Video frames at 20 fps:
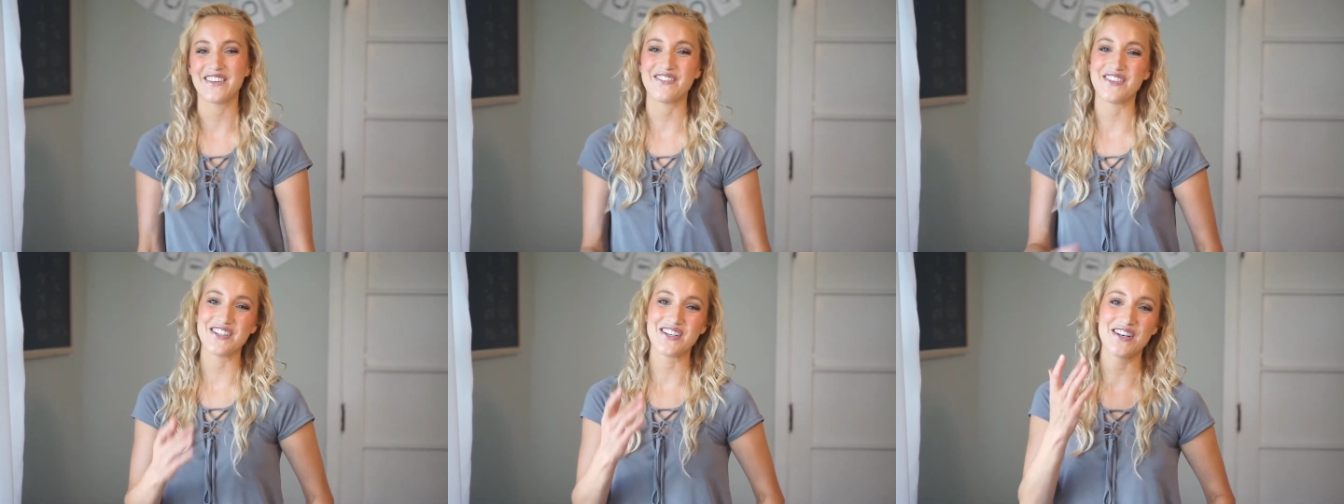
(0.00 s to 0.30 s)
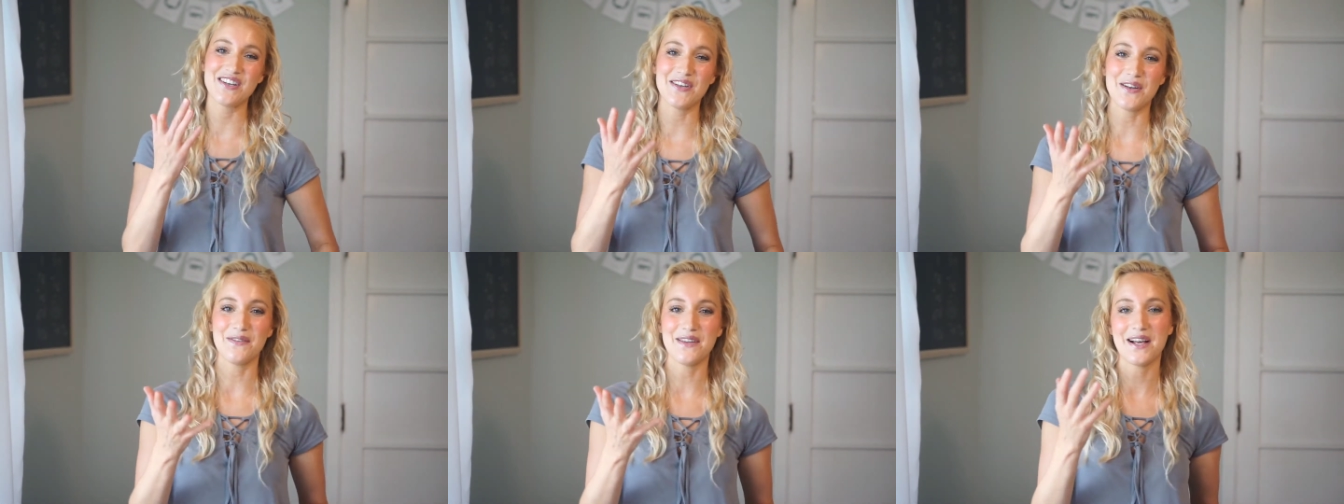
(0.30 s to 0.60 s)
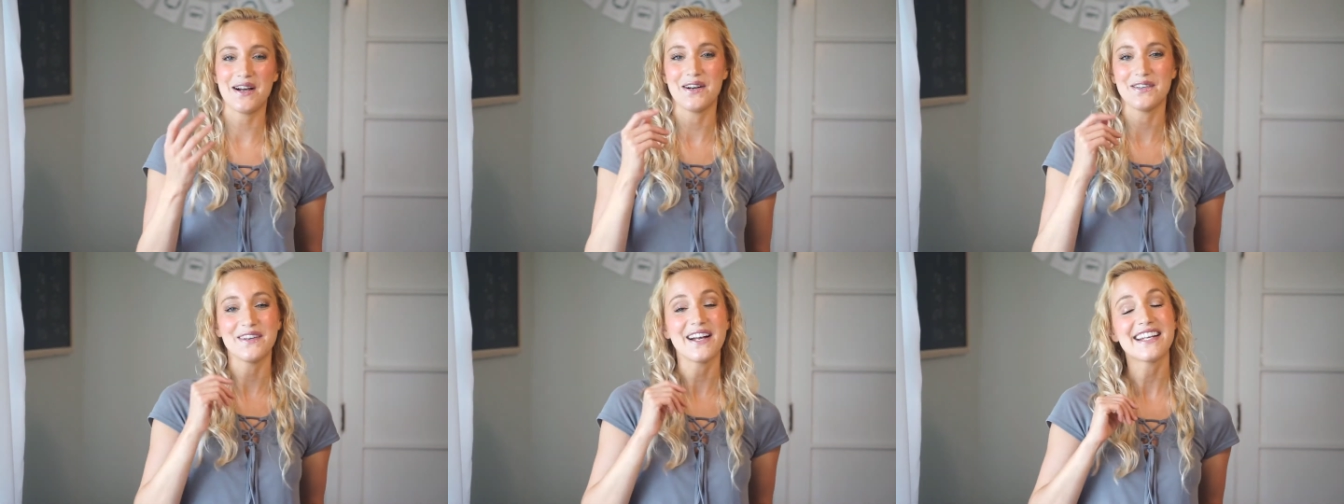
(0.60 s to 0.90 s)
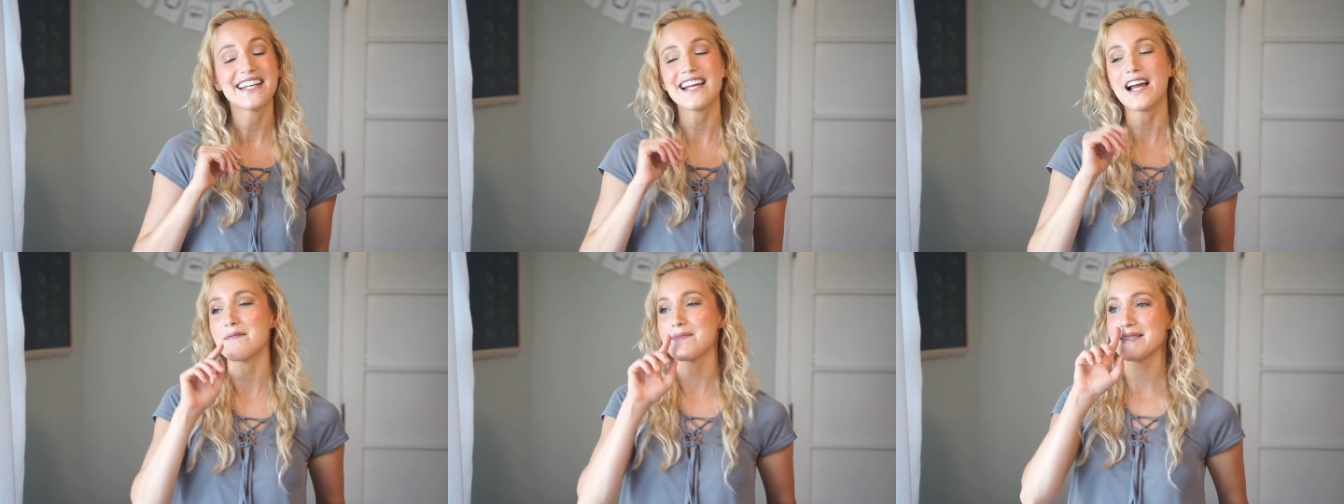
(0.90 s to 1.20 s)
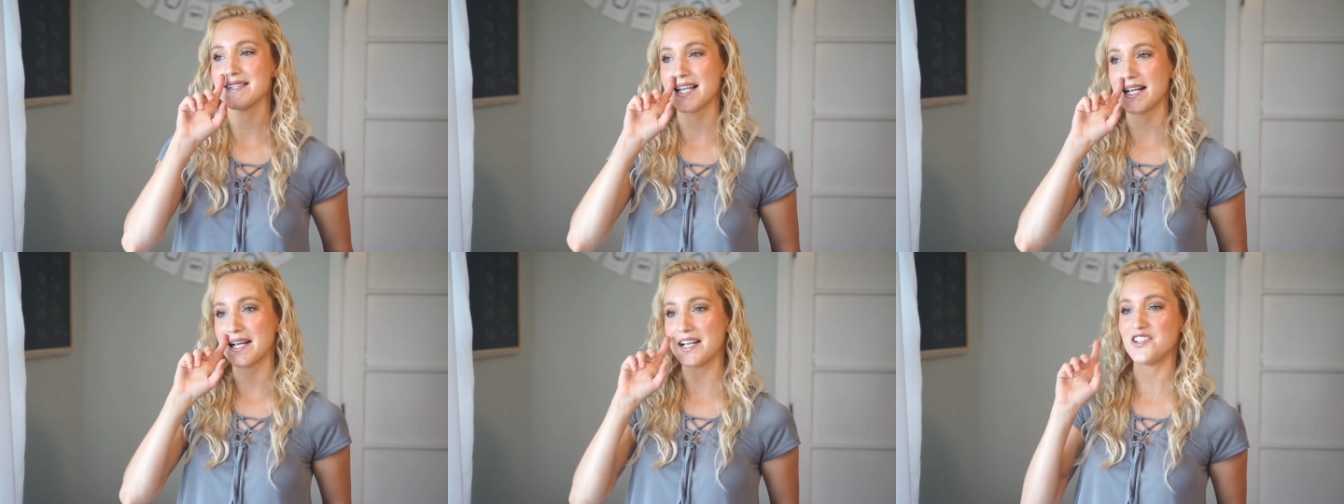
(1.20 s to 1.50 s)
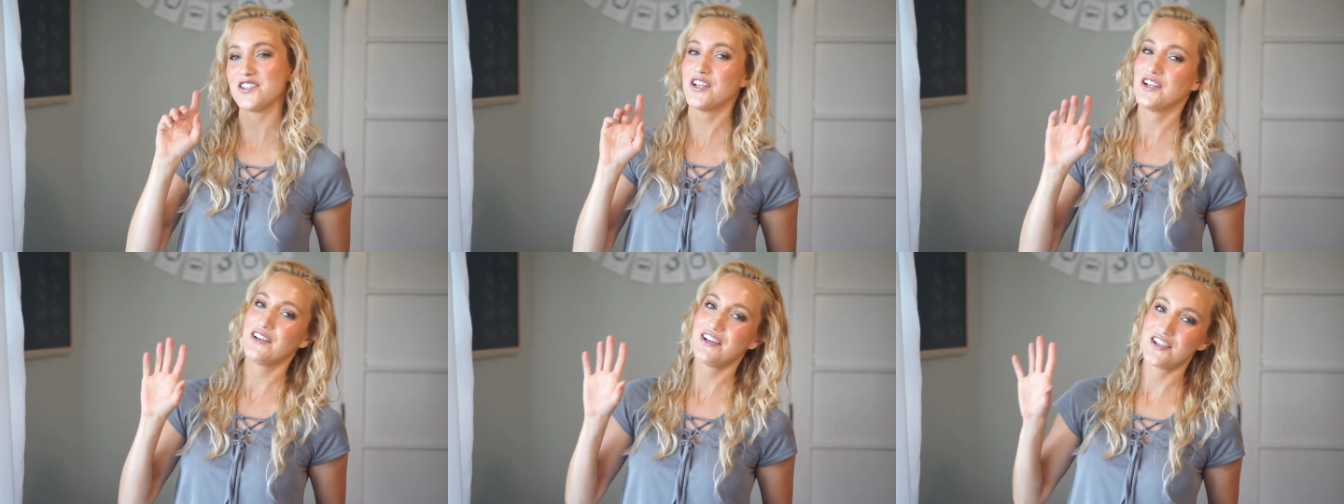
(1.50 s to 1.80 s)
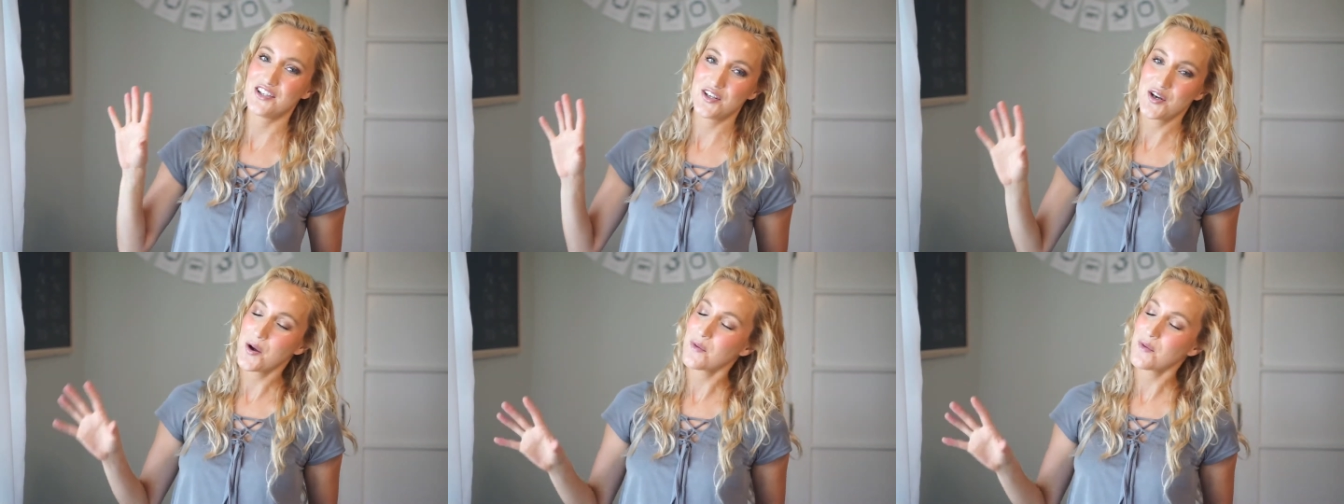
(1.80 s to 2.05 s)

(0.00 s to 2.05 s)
If you didn't know that already, I'm a 2nd generation